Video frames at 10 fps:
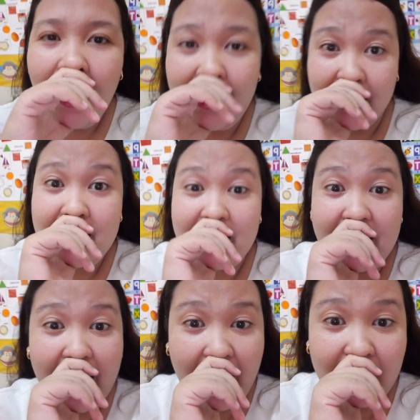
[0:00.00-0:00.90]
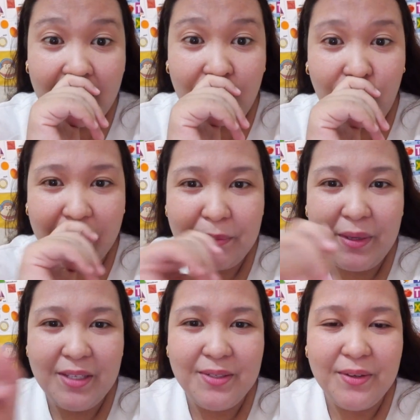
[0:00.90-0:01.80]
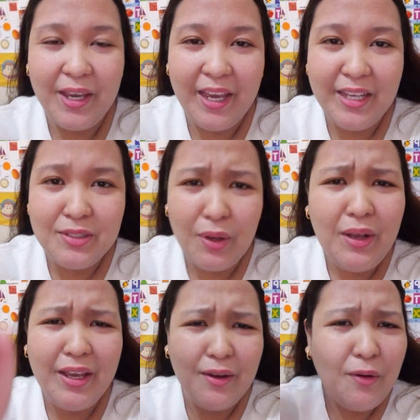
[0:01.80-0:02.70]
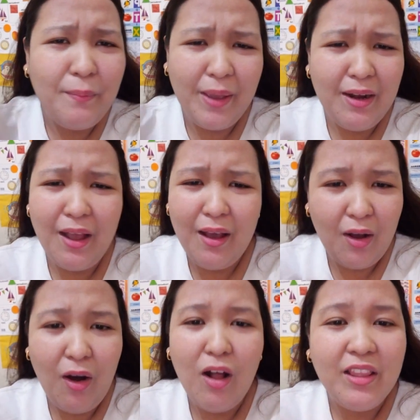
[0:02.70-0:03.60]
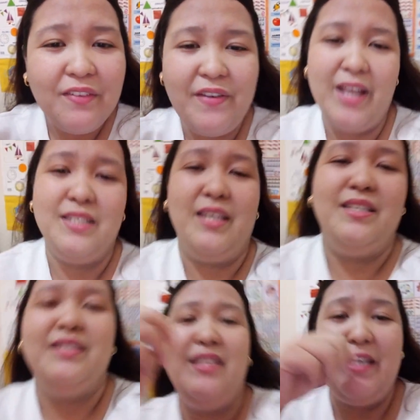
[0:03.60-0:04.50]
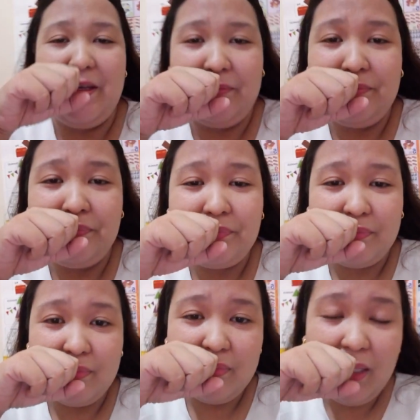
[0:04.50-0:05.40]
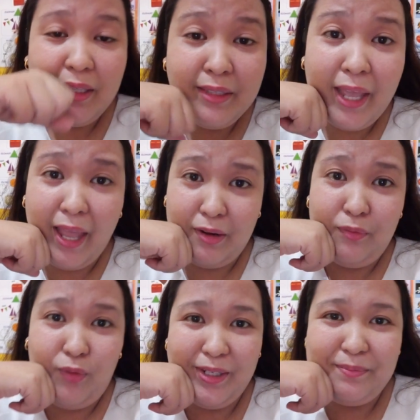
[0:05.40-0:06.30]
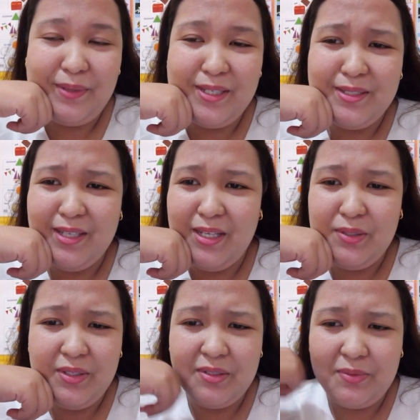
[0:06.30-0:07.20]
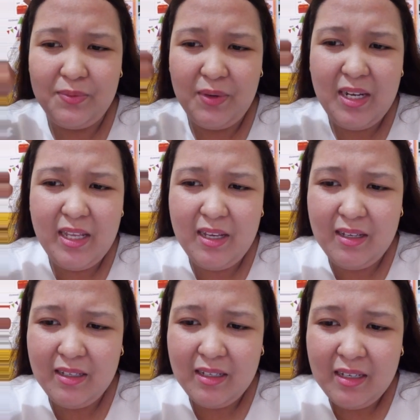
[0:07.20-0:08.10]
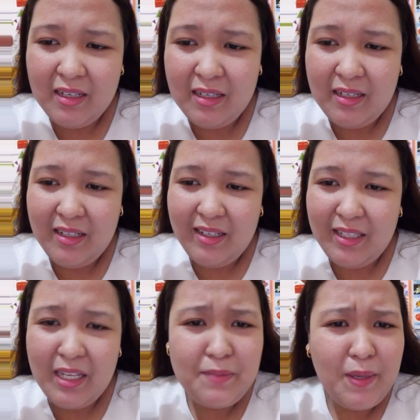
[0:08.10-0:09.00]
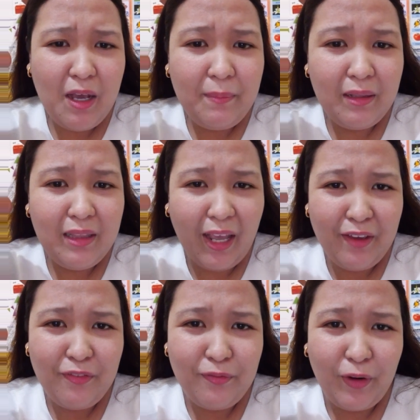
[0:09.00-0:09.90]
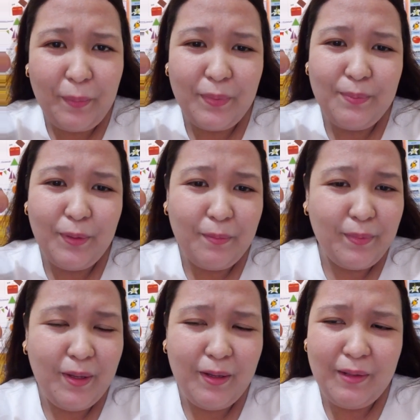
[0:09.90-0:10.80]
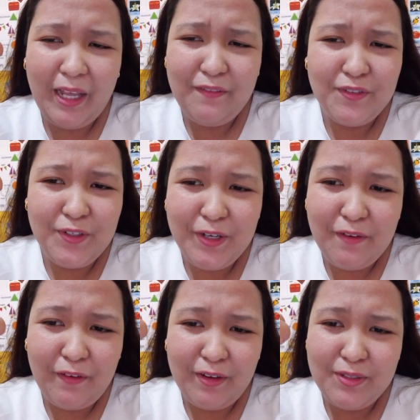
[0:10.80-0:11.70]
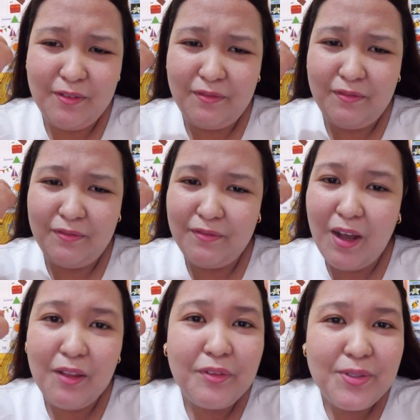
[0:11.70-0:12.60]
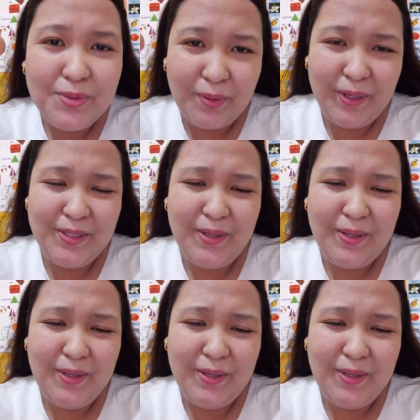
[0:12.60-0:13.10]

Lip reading: I can see the end of One Piece, okay? So I hope, man, all the fans can see the end of One Piece, okay? So it's really, it has become a life journey for us to follow the story.